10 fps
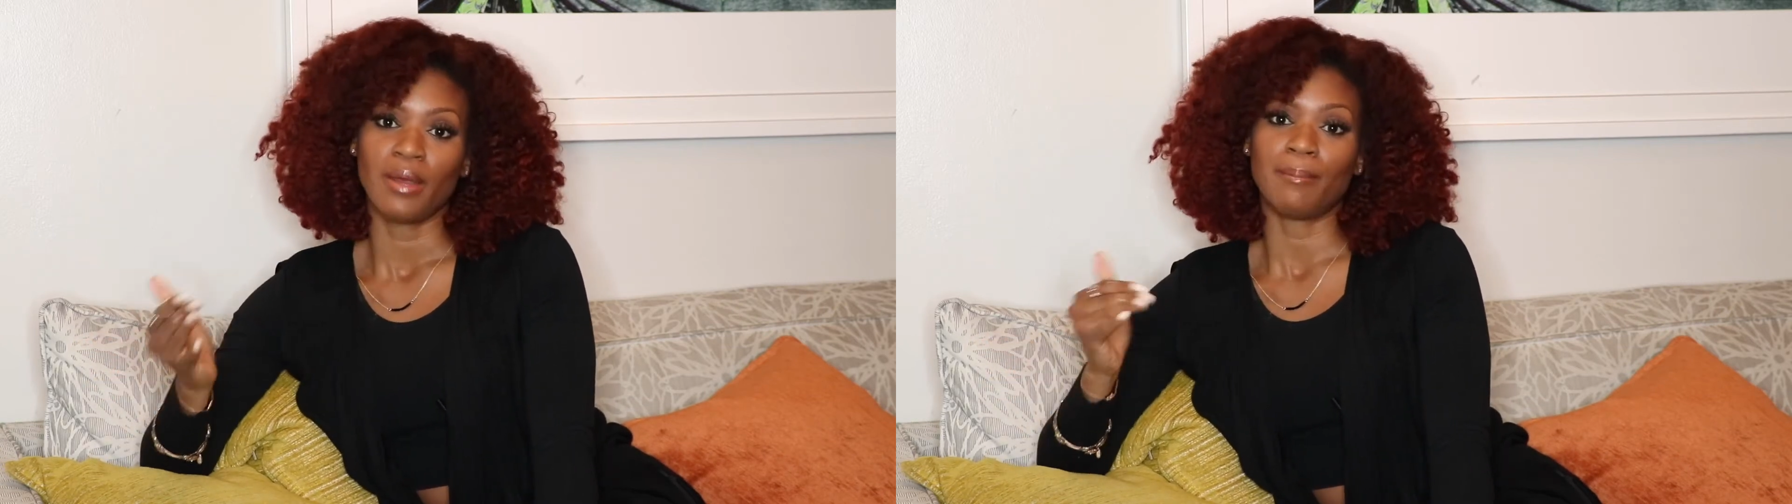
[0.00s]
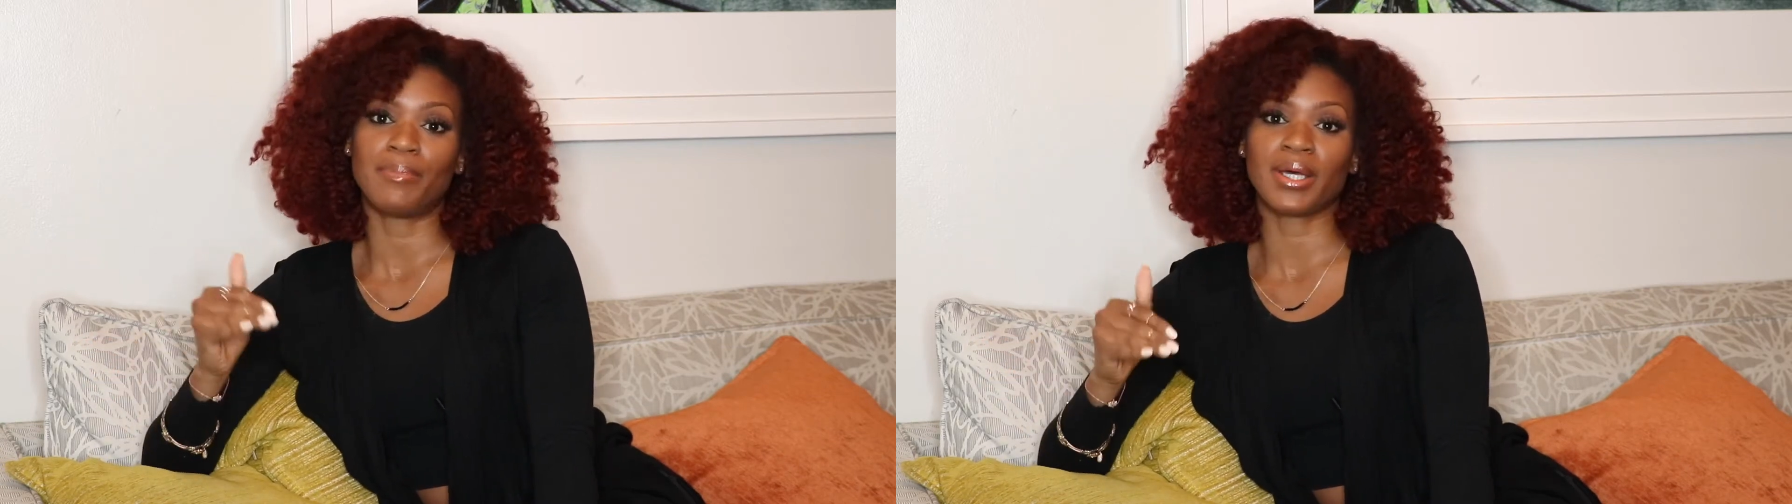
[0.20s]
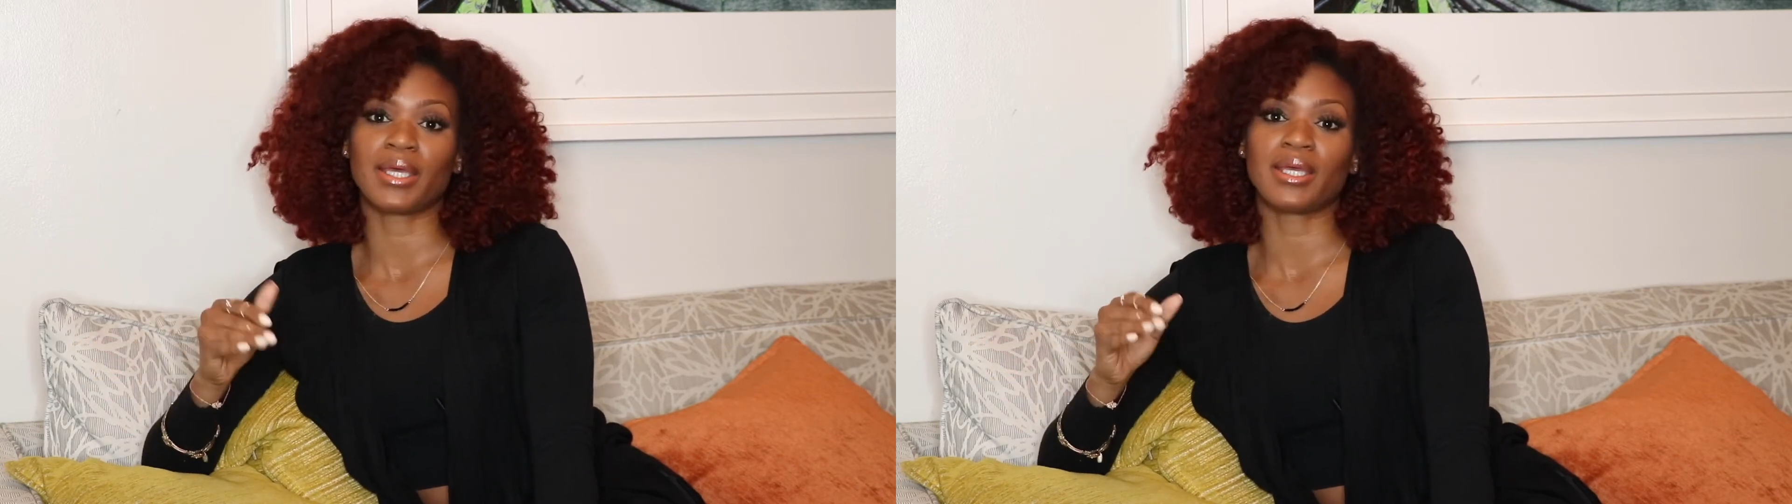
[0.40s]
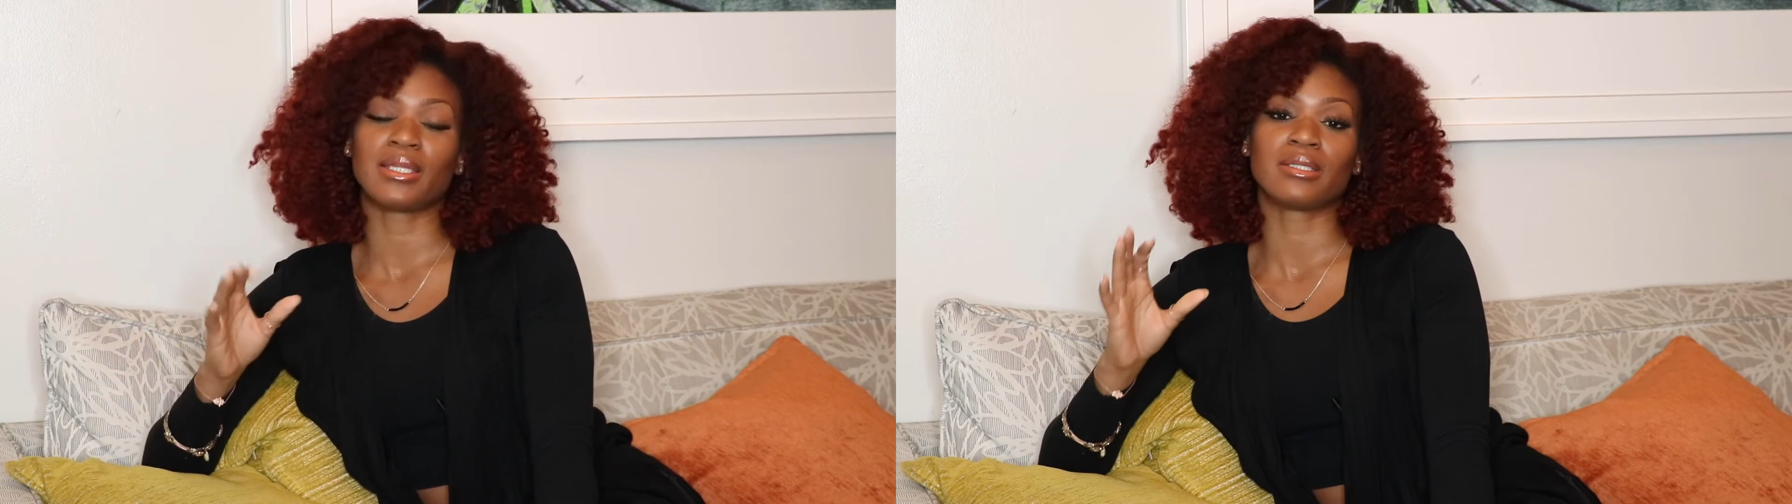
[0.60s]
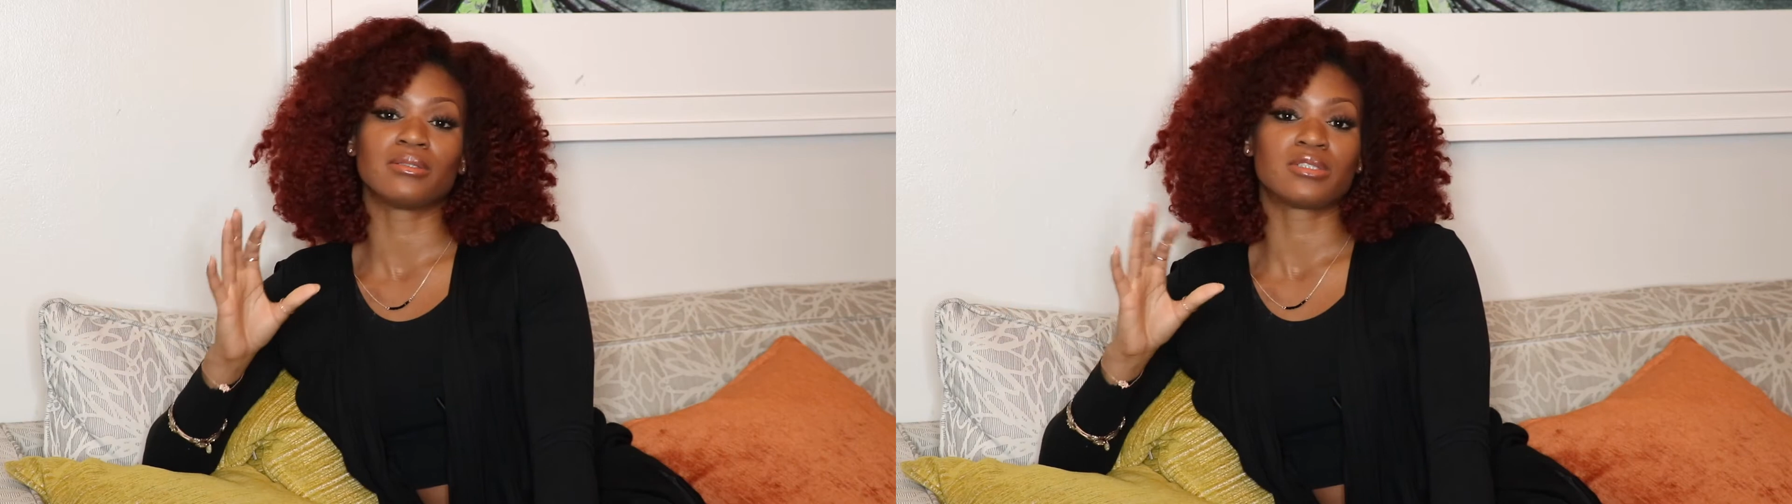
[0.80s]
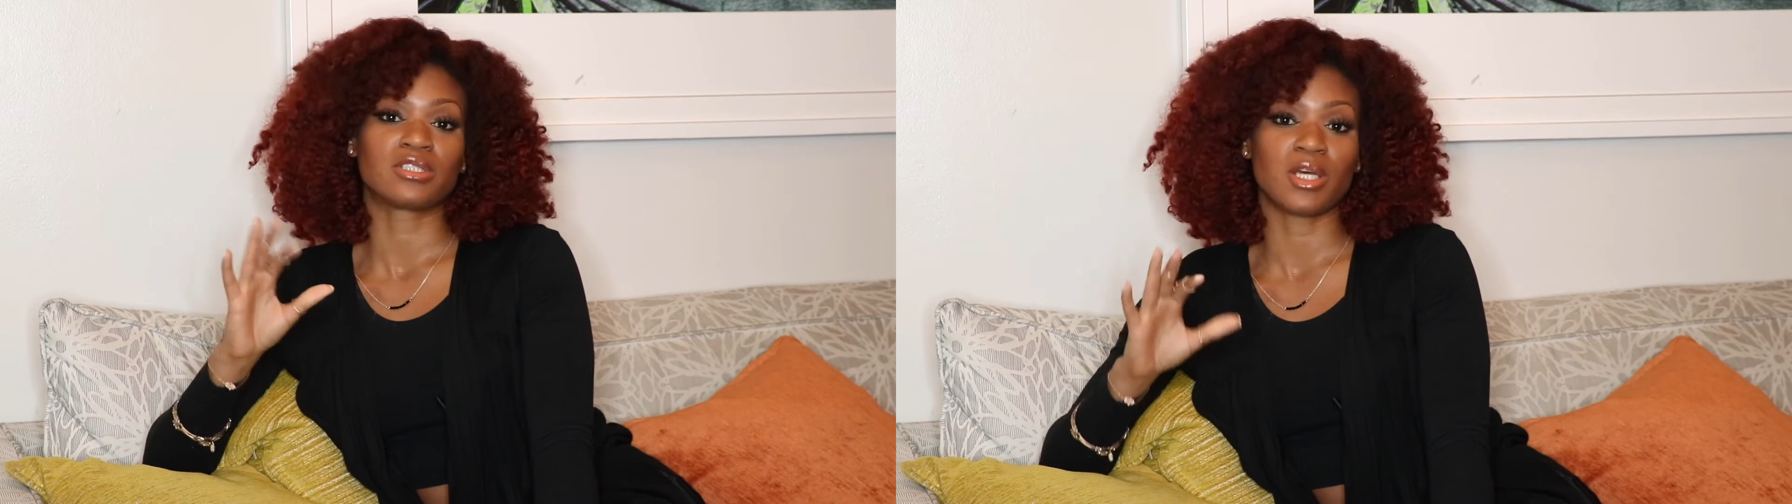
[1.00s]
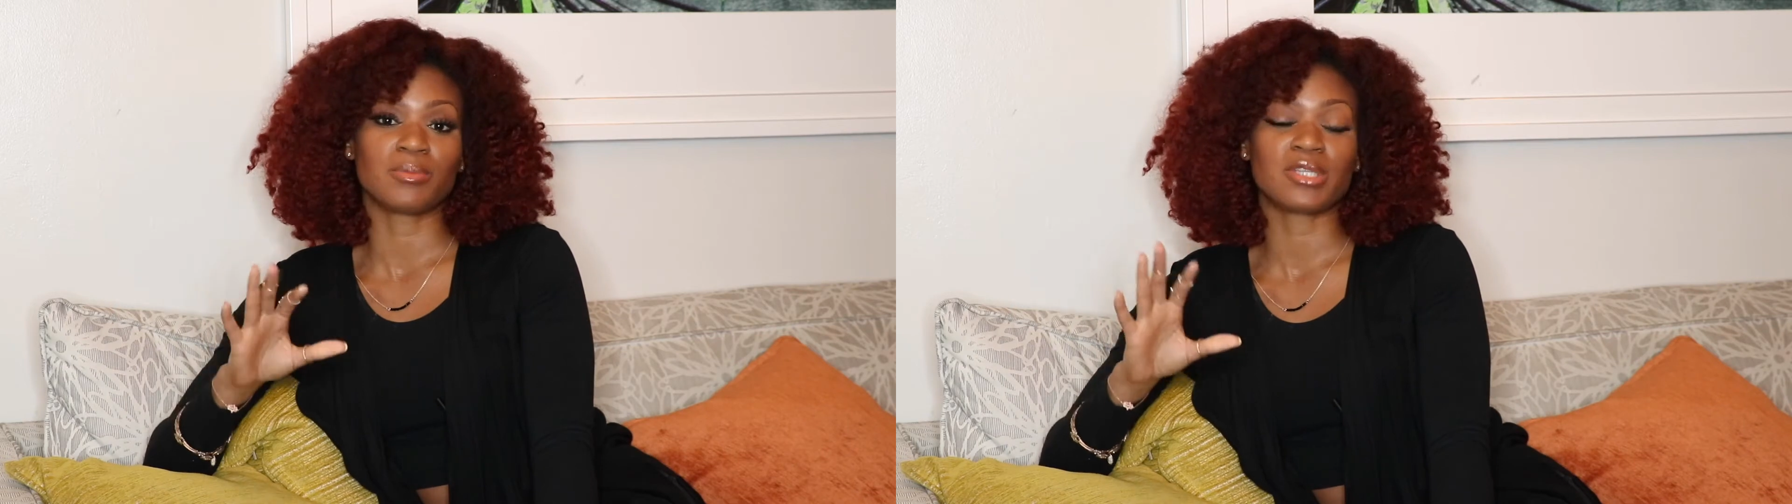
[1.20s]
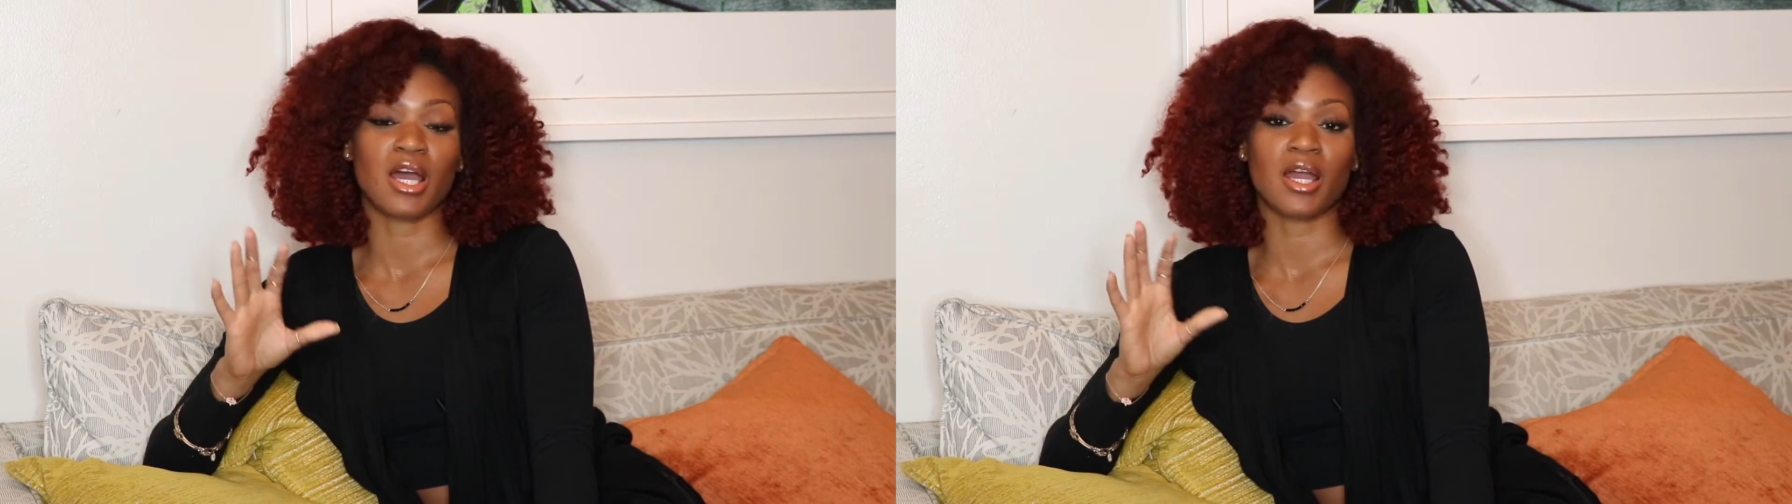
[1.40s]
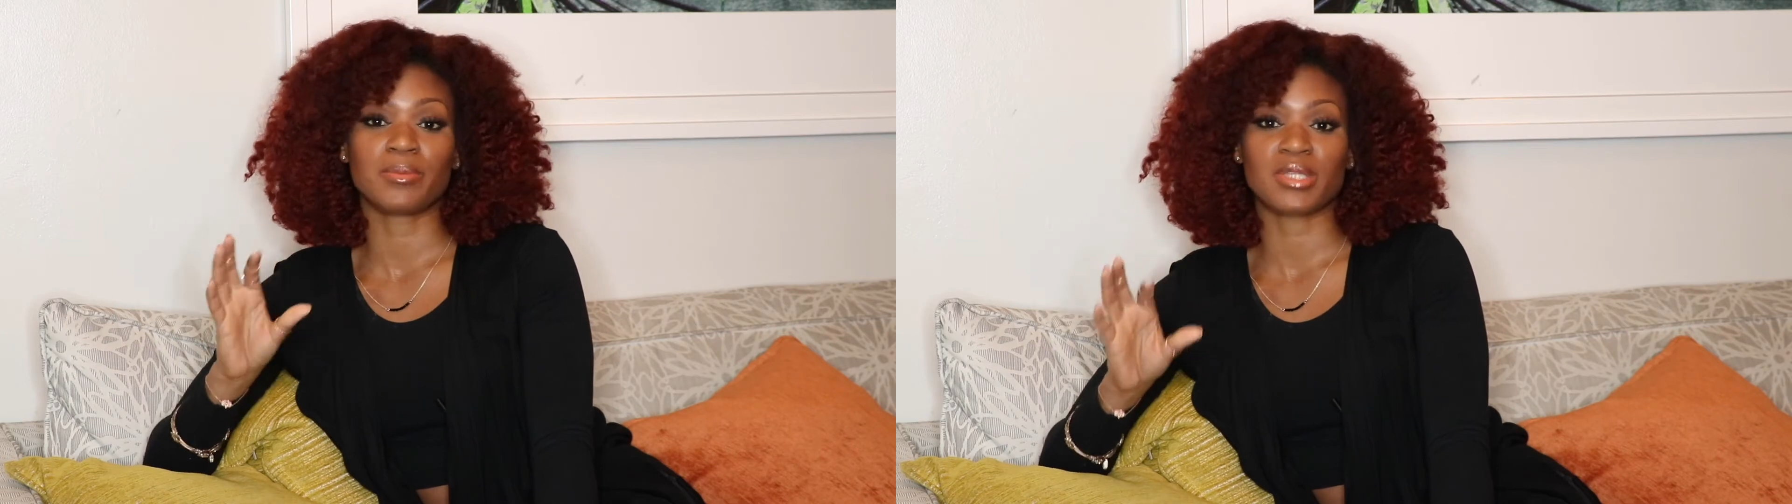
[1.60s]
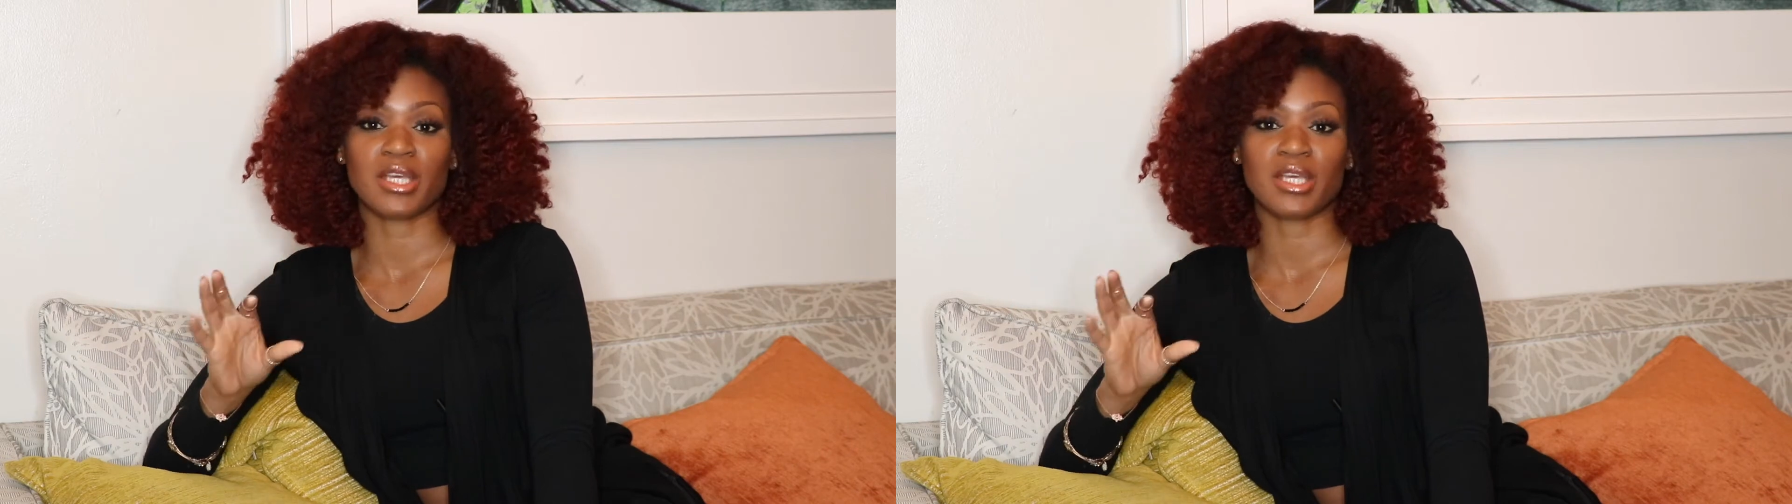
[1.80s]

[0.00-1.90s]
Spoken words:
but sometimes